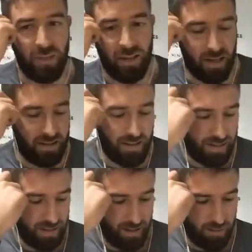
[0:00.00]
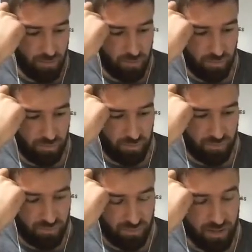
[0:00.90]
And
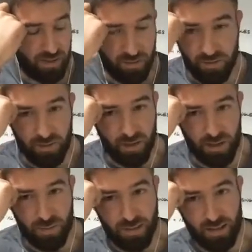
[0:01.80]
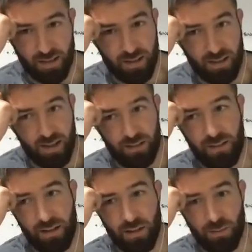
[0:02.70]
yeah, no, 100%. And I
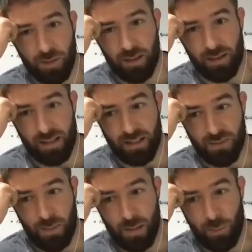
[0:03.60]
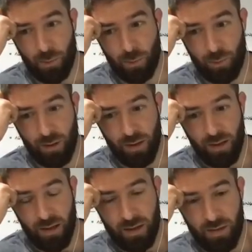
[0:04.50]
think as well is people,
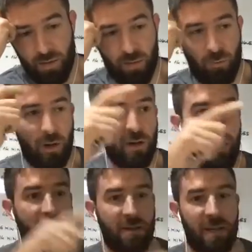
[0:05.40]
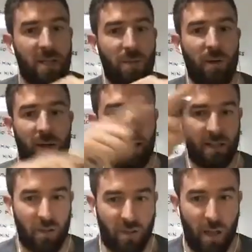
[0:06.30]
when you have a tangible goal, okay,
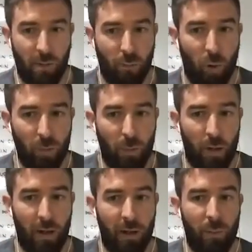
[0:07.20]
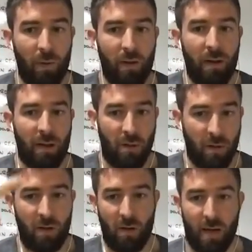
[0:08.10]
so you start with 1 pull up, and
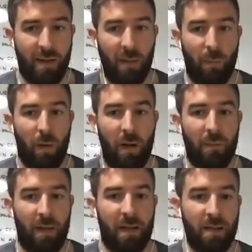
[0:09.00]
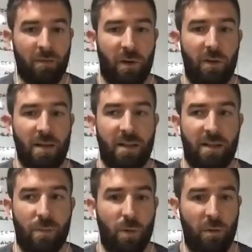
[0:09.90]
you get that pull up, then it's very easy
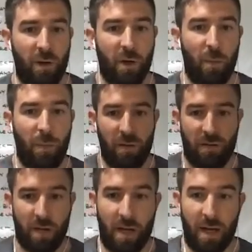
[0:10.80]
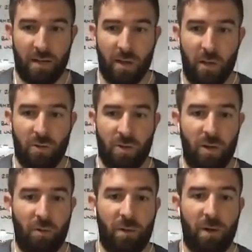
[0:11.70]
to move the goalpost to the next goal. So you
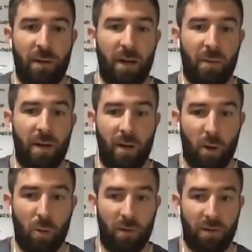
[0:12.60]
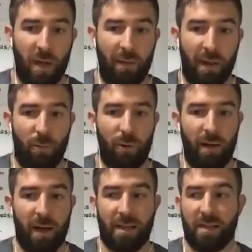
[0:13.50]
can reevaluate and go, cool, we've done that. What
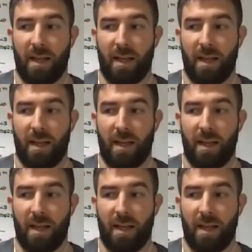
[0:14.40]
next?